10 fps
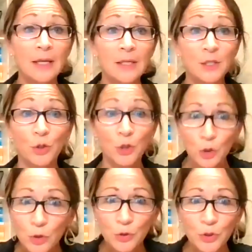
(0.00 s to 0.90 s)
So you
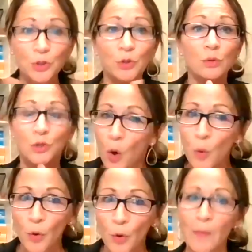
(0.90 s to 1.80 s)
do you. Don't
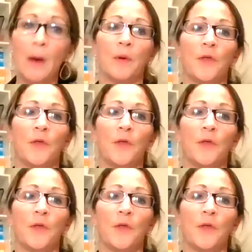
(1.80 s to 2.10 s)
worry about what other